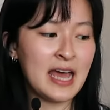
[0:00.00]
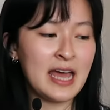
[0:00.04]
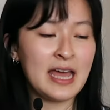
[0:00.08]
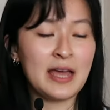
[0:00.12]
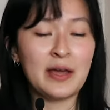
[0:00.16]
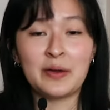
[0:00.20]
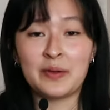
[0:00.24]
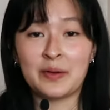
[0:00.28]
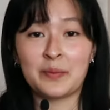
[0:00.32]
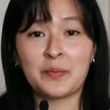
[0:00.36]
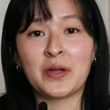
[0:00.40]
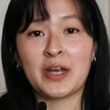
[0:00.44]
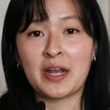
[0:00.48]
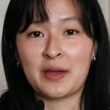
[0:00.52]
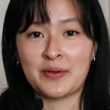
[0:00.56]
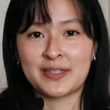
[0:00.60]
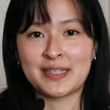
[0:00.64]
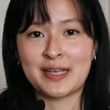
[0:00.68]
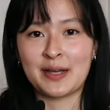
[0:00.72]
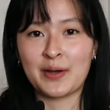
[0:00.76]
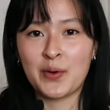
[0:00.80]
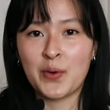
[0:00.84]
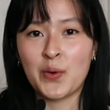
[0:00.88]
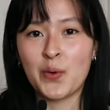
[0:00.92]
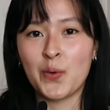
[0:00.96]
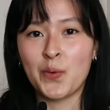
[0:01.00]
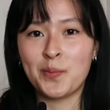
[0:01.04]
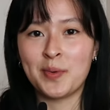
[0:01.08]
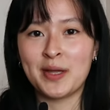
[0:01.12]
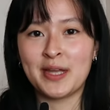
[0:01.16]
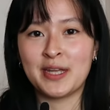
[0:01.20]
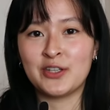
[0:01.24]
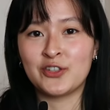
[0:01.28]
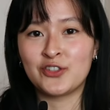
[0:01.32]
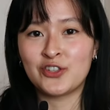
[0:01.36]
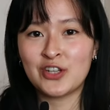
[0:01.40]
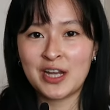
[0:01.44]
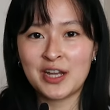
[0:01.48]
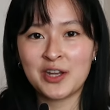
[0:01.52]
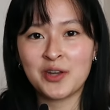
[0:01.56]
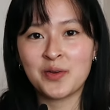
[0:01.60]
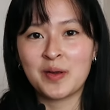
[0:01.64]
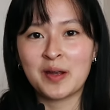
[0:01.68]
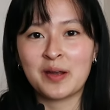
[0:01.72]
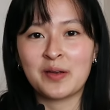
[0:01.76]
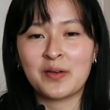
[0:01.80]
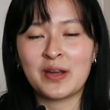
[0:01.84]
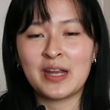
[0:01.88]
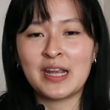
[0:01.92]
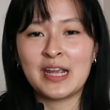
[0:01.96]
when I was at home in
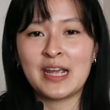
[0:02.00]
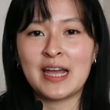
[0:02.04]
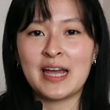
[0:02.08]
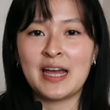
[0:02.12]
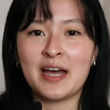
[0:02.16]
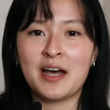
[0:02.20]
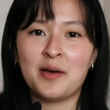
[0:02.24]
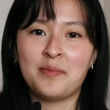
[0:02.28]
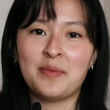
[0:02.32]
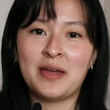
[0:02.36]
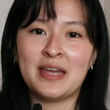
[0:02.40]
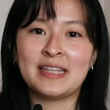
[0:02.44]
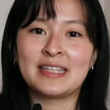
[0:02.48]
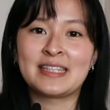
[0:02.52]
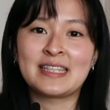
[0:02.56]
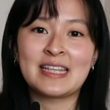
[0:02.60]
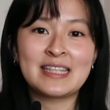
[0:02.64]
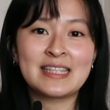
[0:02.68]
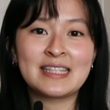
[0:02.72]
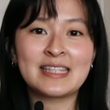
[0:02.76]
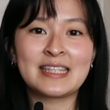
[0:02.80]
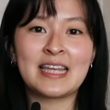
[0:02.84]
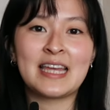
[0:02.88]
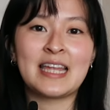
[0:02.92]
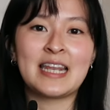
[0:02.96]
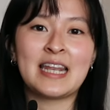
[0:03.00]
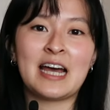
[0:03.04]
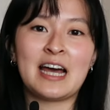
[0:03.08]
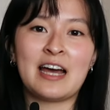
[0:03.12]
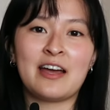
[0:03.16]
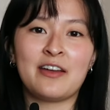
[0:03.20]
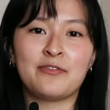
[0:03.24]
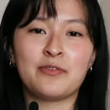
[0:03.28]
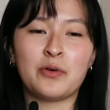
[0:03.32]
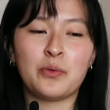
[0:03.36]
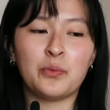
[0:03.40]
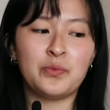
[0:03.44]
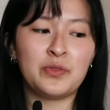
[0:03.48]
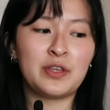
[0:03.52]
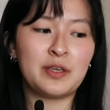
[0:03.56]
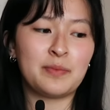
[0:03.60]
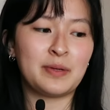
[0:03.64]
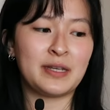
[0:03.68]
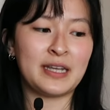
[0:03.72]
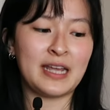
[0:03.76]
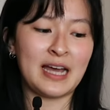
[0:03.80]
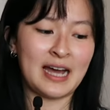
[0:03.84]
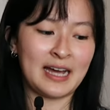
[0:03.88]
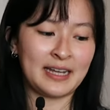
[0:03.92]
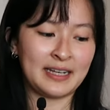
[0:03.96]
January, and since then I've only
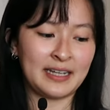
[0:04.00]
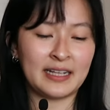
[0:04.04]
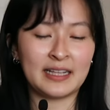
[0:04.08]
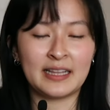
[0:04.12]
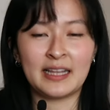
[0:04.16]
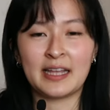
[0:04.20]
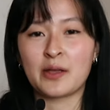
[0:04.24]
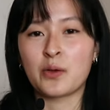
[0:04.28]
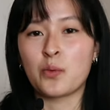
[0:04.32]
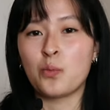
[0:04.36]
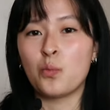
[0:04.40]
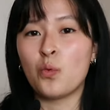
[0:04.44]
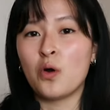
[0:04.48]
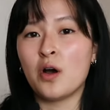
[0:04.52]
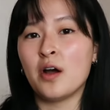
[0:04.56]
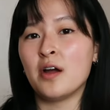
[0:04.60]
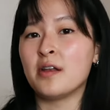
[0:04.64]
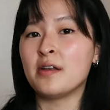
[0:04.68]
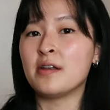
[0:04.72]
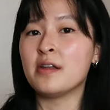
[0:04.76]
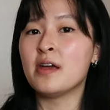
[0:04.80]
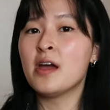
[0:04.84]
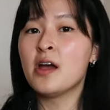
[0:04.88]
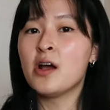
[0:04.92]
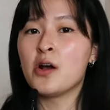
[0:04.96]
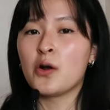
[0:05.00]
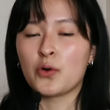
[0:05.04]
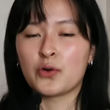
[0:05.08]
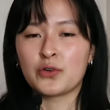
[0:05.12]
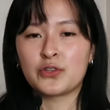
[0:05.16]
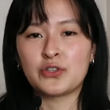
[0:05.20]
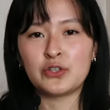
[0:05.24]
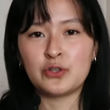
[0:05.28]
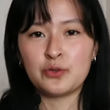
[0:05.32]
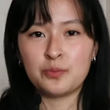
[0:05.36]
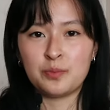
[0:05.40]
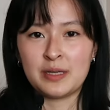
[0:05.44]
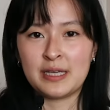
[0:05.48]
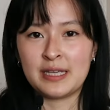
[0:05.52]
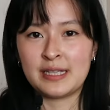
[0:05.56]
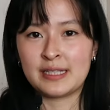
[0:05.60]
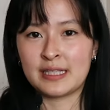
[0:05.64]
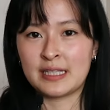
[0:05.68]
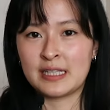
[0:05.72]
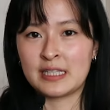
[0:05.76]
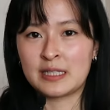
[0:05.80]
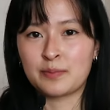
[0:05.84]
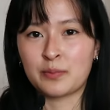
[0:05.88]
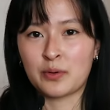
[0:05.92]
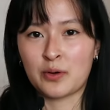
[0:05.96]
been adding like 1 or 2
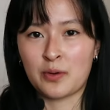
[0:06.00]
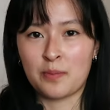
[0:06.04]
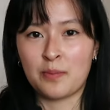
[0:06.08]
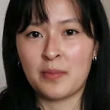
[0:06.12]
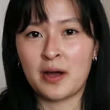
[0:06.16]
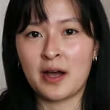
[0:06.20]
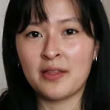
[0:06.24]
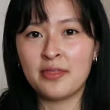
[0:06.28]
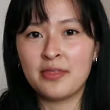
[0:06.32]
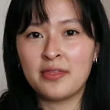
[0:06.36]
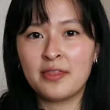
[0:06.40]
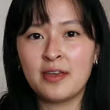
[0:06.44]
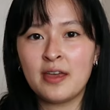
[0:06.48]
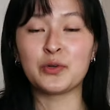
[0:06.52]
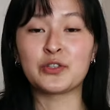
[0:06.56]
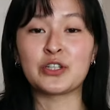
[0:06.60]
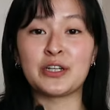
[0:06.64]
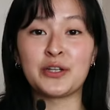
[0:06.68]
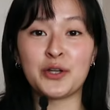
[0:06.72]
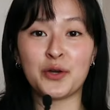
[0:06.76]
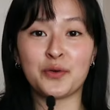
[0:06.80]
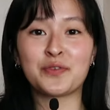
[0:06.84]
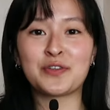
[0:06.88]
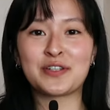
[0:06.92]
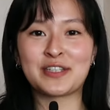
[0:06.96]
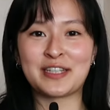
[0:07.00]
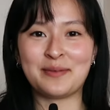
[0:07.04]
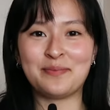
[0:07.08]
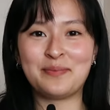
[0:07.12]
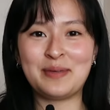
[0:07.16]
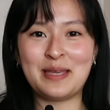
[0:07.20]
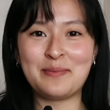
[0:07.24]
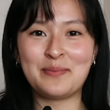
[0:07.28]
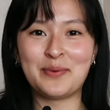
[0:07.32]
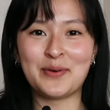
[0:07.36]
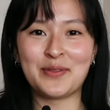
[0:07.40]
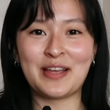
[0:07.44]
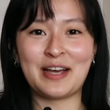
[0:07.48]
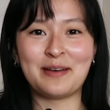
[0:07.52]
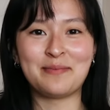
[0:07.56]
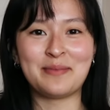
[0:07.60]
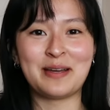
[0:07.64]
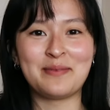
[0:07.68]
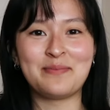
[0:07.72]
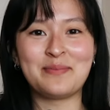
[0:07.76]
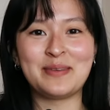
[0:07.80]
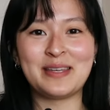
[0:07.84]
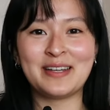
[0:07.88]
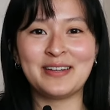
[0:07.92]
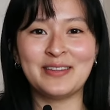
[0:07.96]
pieces per month, which I know for some people that
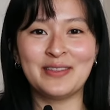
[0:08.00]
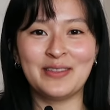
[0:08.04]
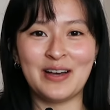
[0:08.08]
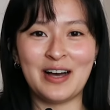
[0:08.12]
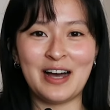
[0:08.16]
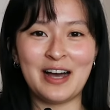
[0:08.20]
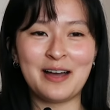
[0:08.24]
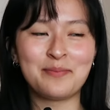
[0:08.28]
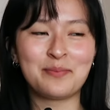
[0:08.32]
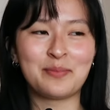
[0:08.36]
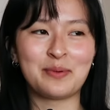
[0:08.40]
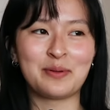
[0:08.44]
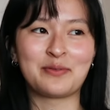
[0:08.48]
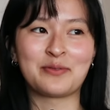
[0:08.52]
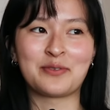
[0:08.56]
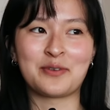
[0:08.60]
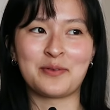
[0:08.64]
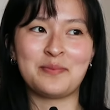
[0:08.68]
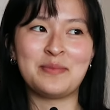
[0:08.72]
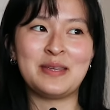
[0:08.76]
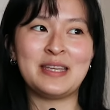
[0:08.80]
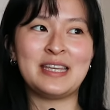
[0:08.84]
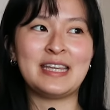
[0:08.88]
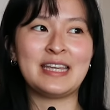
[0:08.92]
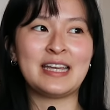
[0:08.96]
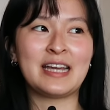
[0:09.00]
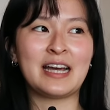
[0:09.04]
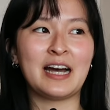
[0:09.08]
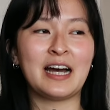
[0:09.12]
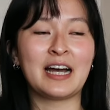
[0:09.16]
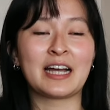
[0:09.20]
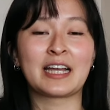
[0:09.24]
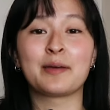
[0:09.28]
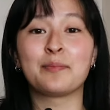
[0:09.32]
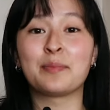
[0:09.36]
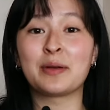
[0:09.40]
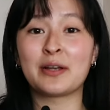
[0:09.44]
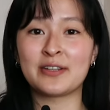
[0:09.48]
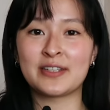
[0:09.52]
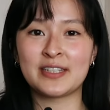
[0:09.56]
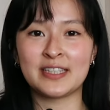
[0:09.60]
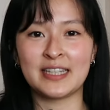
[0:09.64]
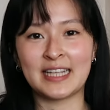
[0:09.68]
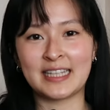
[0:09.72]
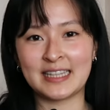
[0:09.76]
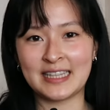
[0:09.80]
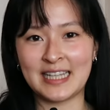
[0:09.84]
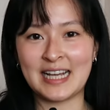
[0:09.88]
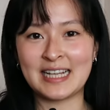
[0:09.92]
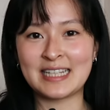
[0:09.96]
might be a lot, but for me, compared to
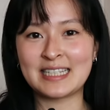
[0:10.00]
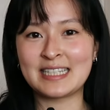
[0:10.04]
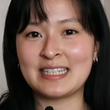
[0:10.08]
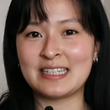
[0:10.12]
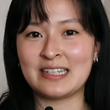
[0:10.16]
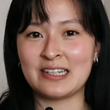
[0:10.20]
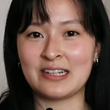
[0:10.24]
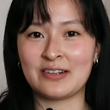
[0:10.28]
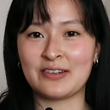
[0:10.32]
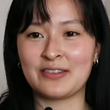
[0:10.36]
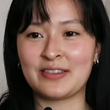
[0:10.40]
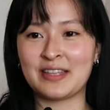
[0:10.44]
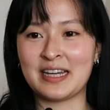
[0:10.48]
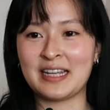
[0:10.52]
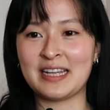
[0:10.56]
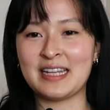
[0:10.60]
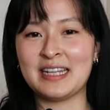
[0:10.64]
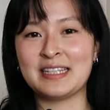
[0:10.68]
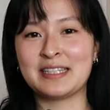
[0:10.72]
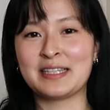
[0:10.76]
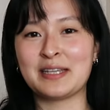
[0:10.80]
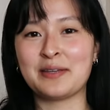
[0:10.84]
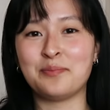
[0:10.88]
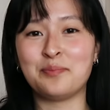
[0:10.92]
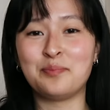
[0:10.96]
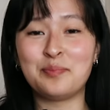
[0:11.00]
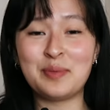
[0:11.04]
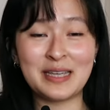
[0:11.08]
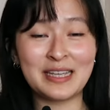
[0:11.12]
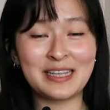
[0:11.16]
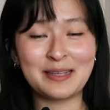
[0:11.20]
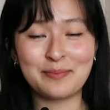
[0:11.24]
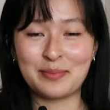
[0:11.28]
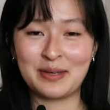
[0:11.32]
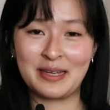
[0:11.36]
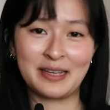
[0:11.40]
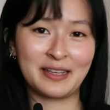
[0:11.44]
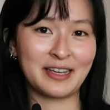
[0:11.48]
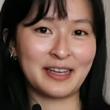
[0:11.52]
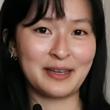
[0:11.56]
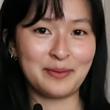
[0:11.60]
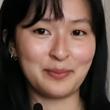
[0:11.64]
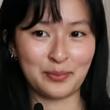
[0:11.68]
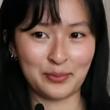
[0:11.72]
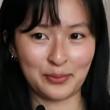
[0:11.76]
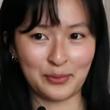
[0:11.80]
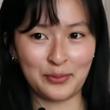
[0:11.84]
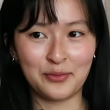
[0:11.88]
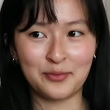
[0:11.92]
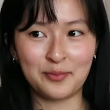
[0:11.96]
like last year, that is a big
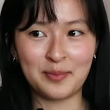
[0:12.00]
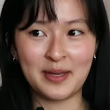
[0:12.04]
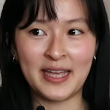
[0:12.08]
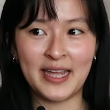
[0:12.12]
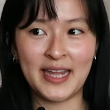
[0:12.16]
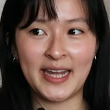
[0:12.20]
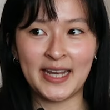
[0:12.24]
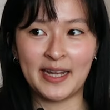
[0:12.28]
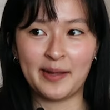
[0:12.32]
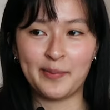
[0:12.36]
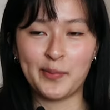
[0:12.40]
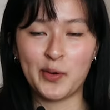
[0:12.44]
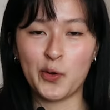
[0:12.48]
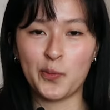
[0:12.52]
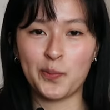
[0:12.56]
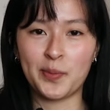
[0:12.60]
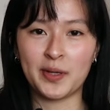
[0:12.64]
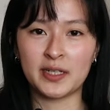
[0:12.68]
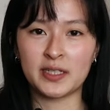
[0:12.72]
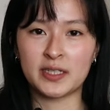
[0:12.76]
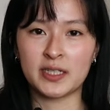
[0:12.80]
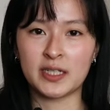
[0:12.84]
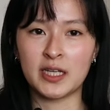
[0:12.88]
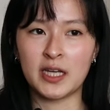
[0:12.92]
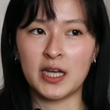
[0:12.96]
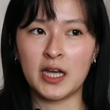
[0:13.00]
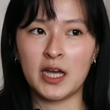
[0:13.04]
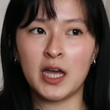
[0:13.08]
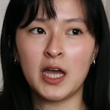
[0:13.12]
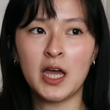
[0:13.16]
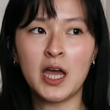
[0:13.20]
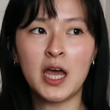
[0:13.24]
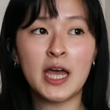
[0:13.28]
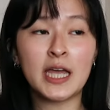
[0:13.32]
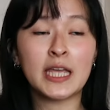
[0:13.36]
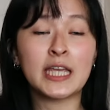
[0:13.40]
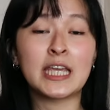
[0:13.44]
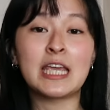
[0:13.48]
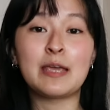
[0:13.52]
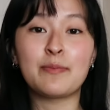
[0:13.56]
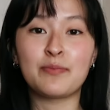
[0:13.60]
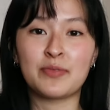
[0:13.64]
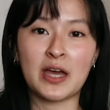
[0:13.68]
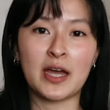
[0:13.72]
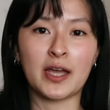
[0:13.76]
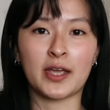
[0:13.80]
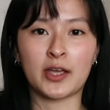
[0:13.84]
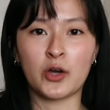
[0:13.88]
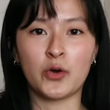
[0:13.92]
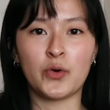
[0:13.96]
improvement, and I'm hoping to keep
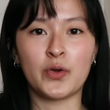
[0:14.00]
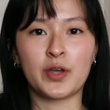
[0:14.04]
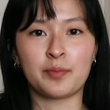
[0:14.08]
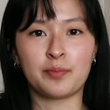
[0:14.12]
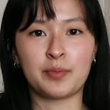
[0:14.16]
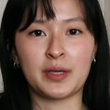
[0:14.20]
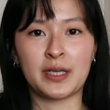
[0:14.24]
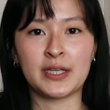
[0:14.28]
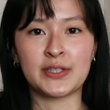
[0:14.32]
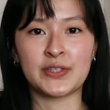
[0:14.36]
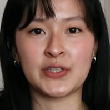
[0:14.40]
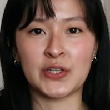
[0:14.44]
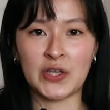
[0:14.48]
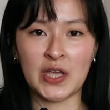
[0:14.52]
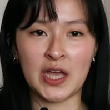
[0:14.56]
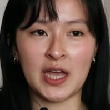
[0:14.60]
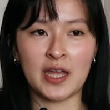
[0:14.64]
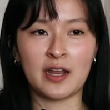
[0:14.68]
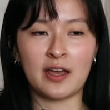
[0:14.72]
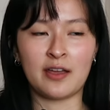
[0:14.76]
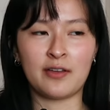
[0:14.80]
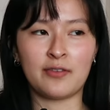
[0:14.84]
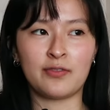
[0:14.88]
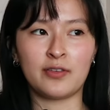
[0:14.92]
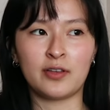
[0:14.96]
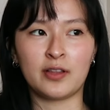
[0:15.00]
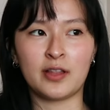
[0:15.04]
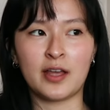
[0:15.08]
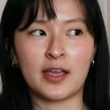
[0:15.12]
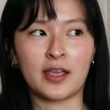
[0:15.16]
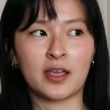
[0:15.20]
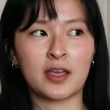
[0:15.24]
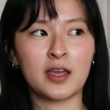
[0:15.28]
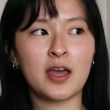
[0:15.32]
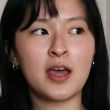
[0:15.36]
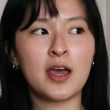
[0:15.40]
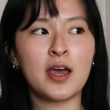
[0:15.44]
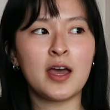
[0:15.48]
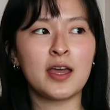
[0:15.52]
that going because again, I feel like,